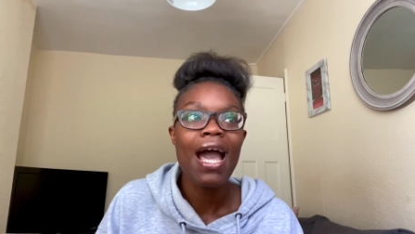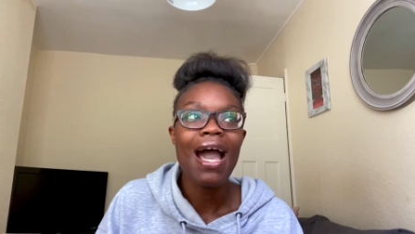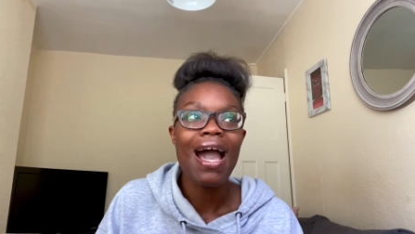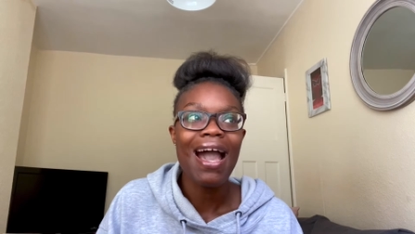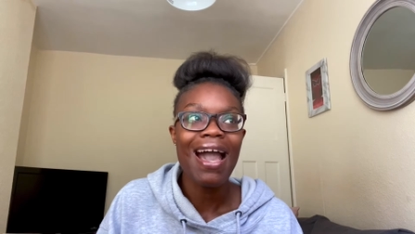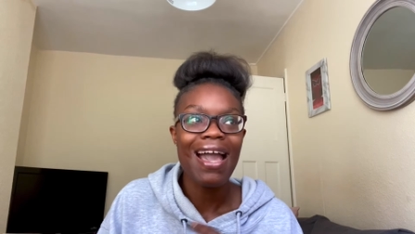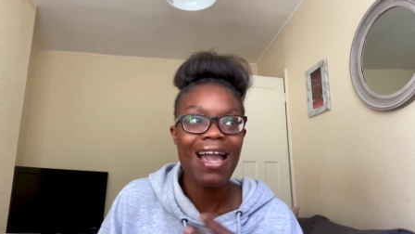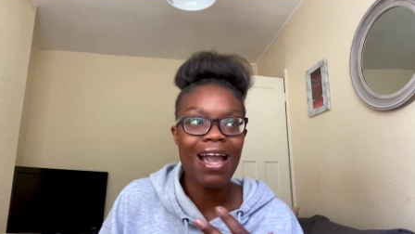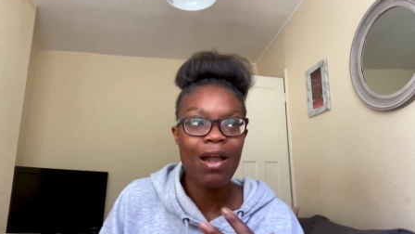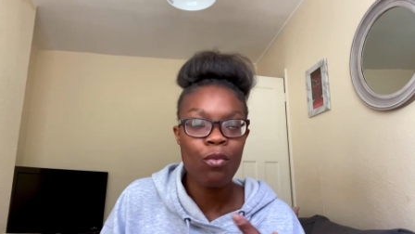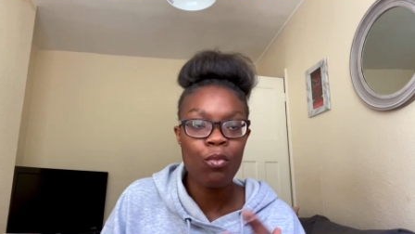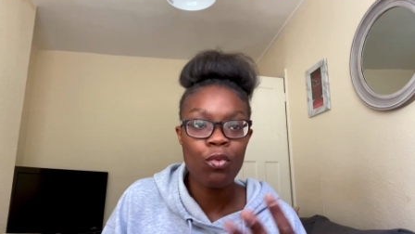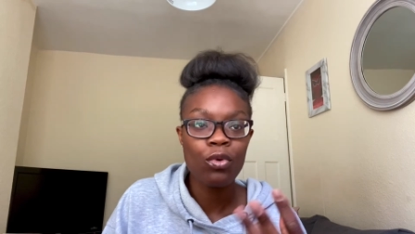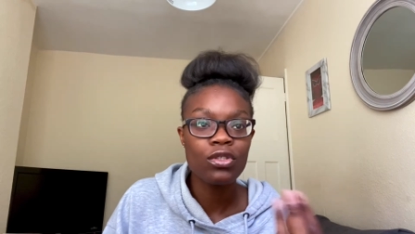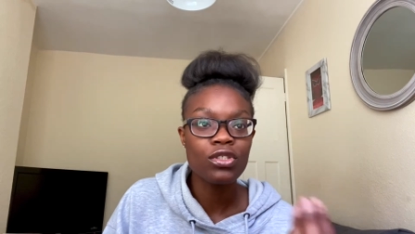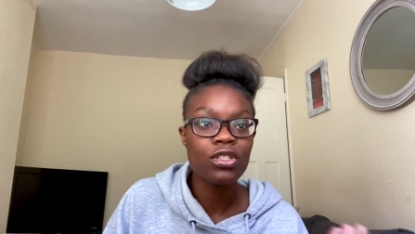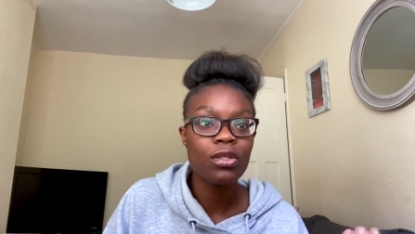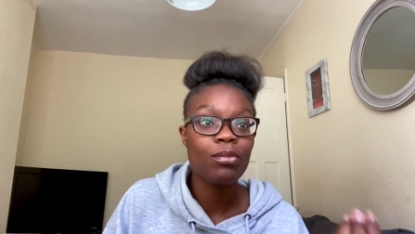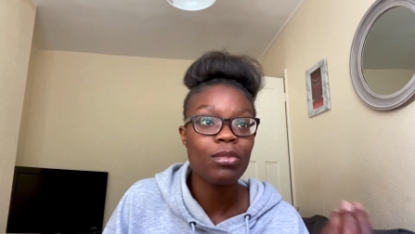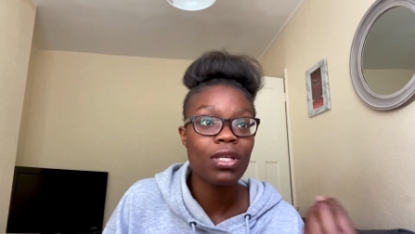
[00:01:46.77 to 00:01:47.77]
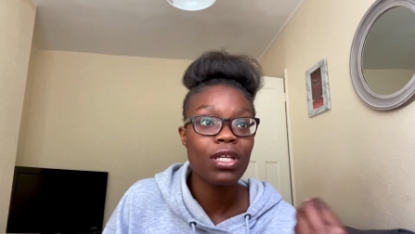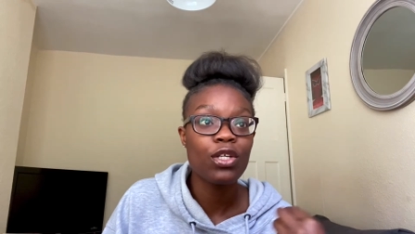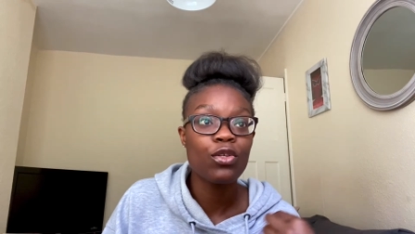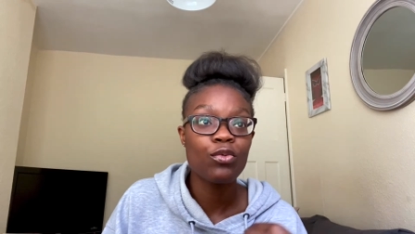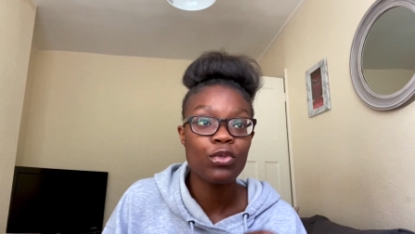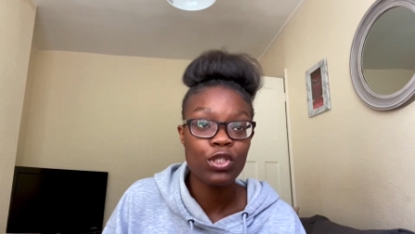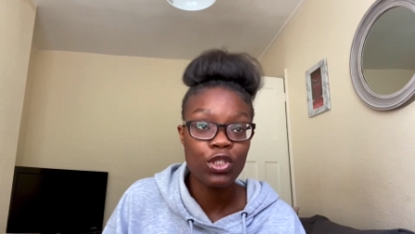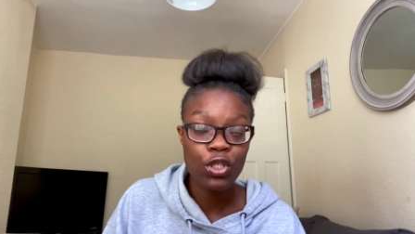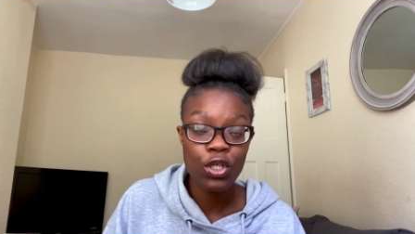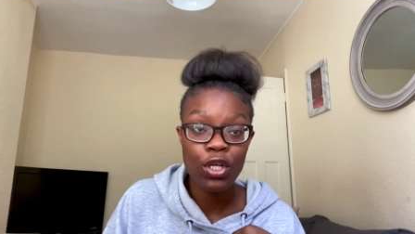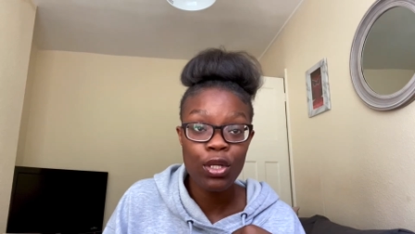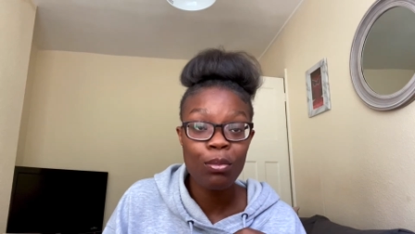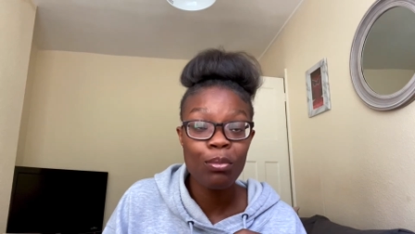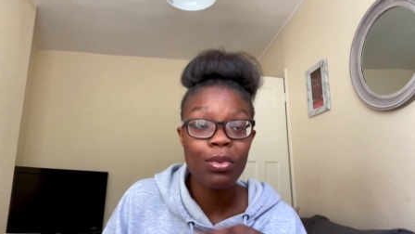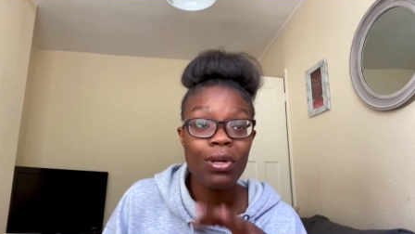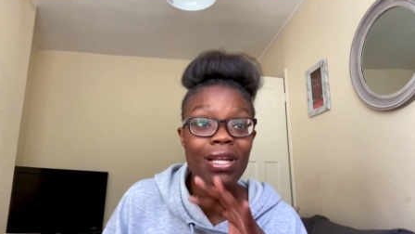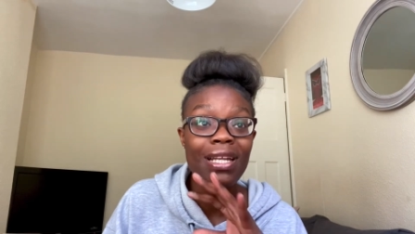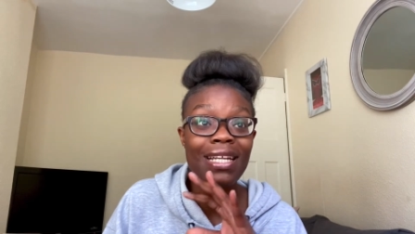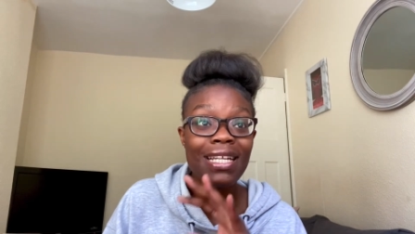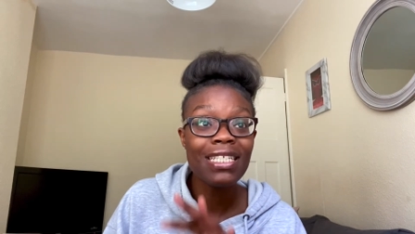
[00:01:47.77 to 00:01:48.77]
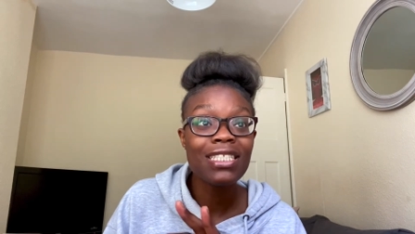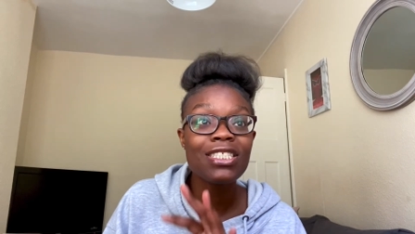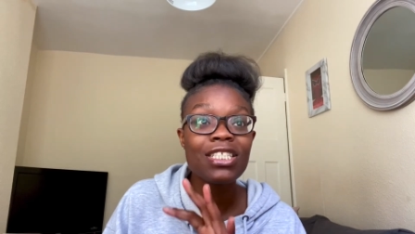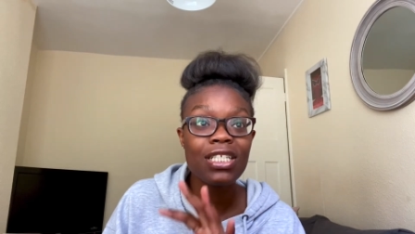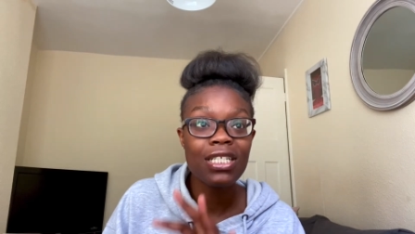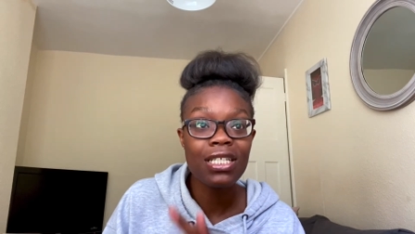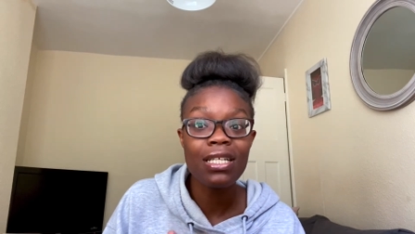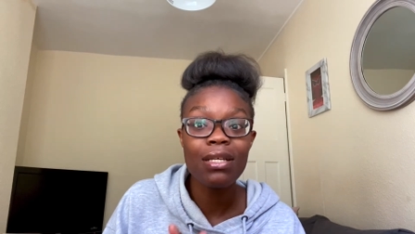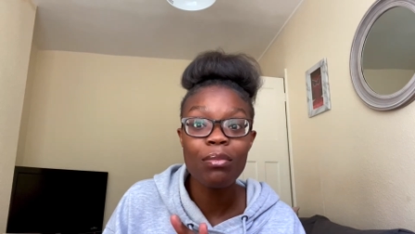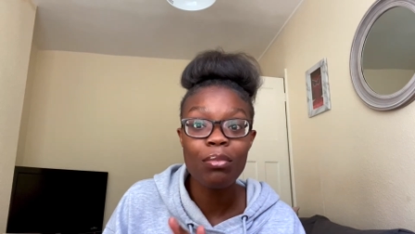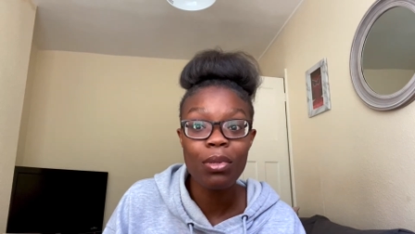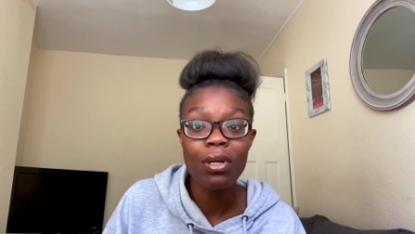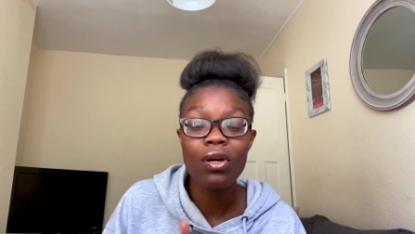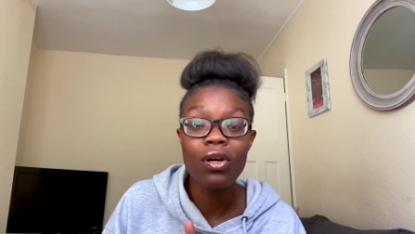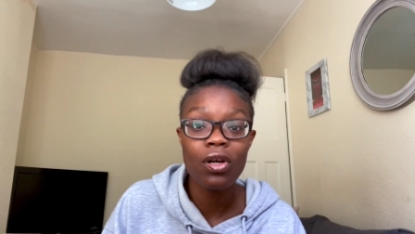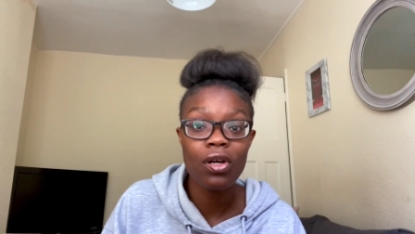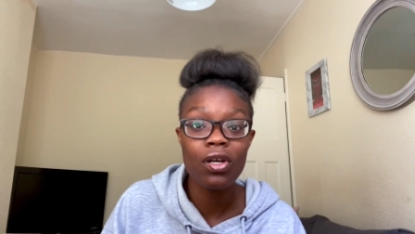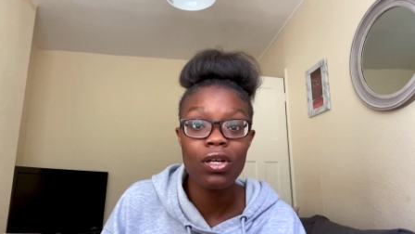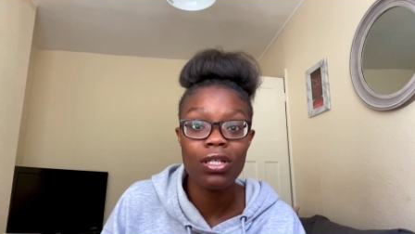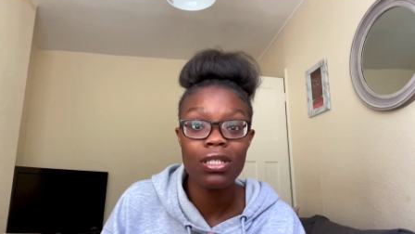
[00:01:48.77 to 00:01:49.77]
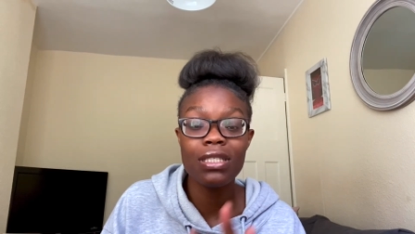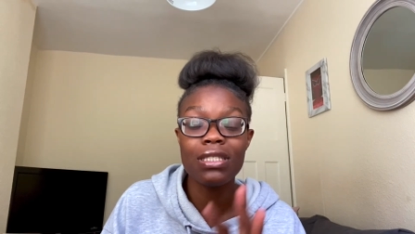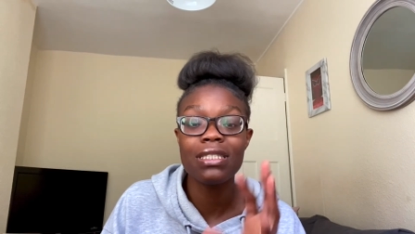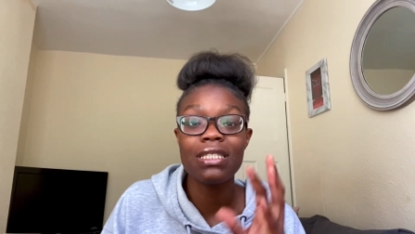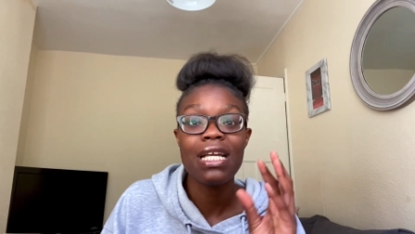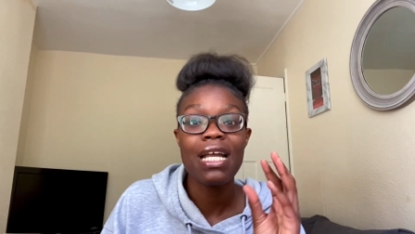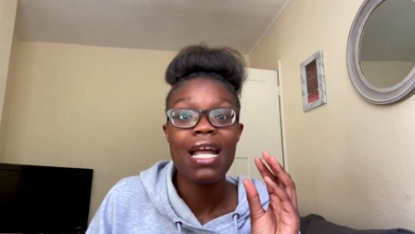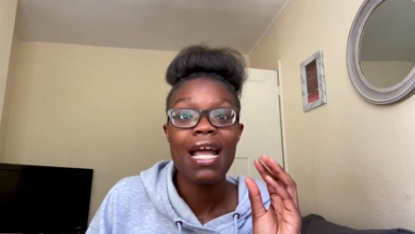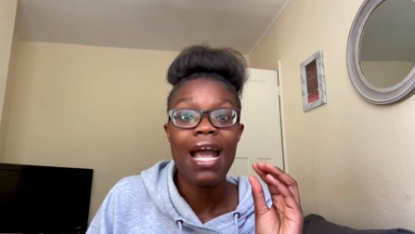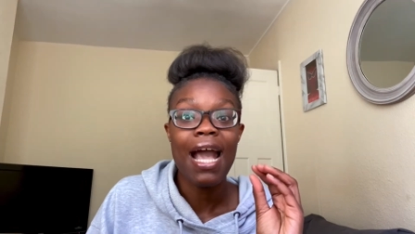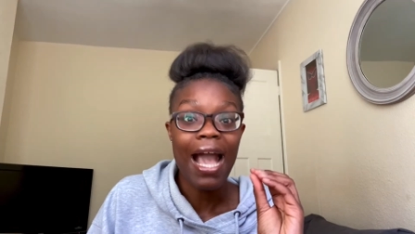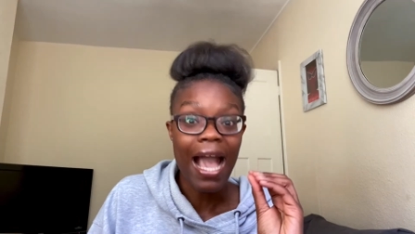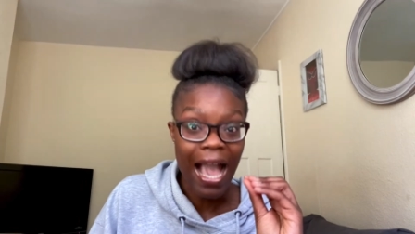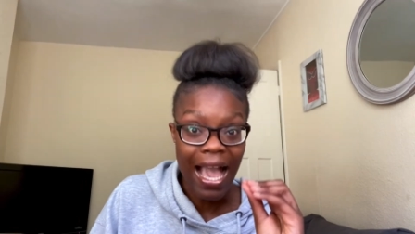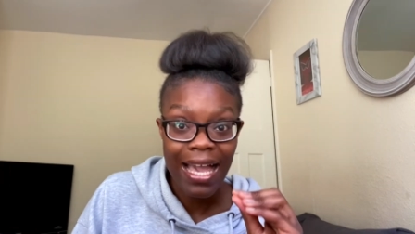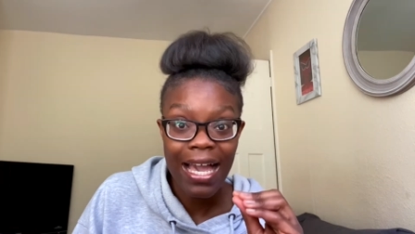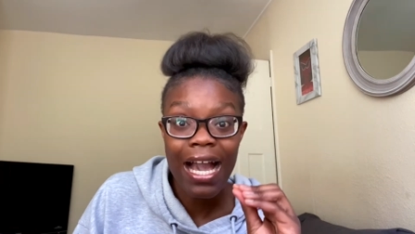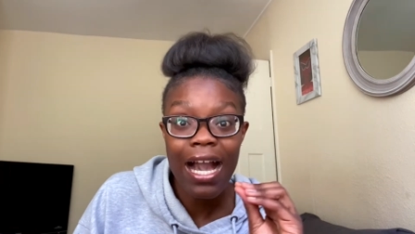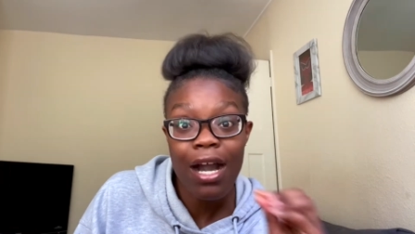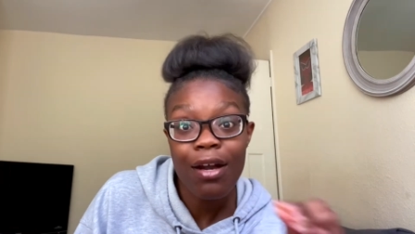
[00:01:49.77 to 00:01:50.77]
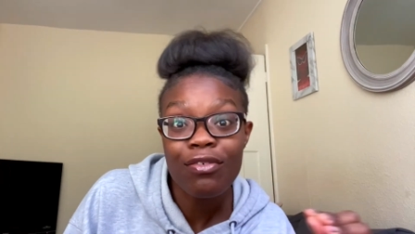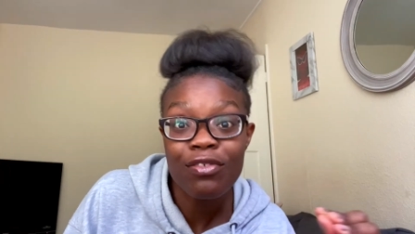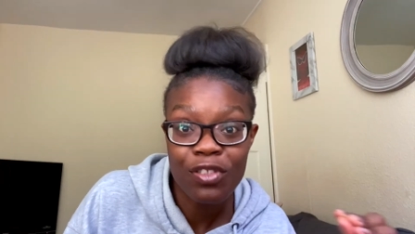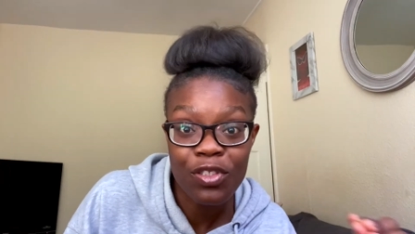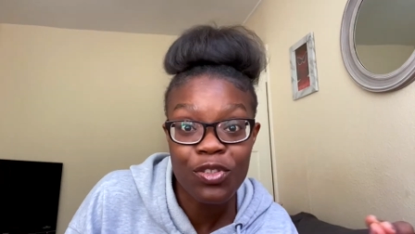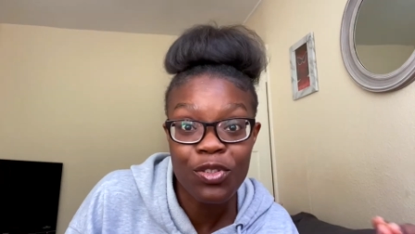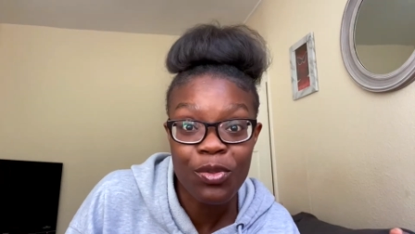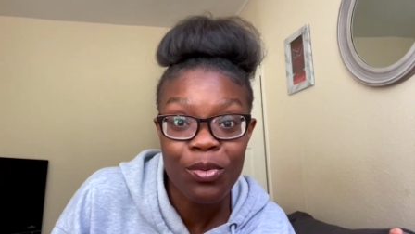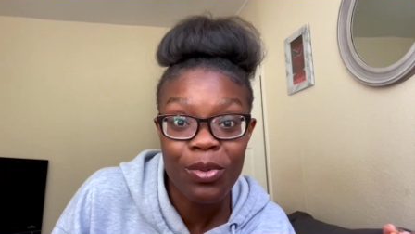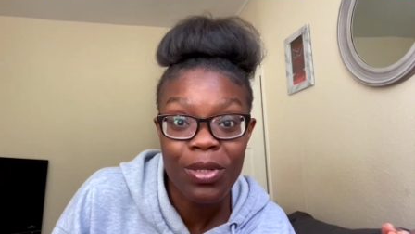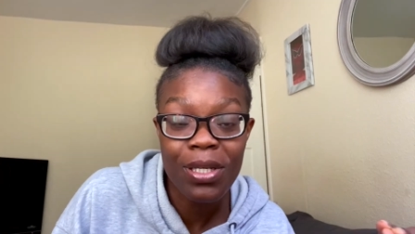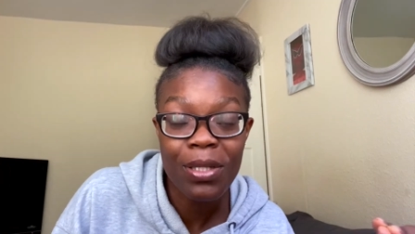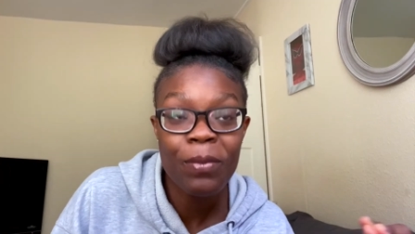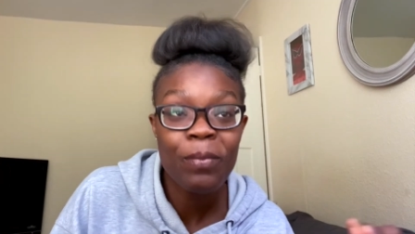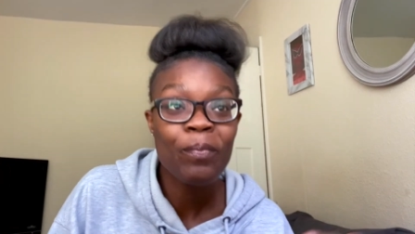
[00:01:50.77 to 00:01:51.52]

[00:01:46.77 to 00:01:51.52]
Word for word: I have won something in return, but literally because I have to do it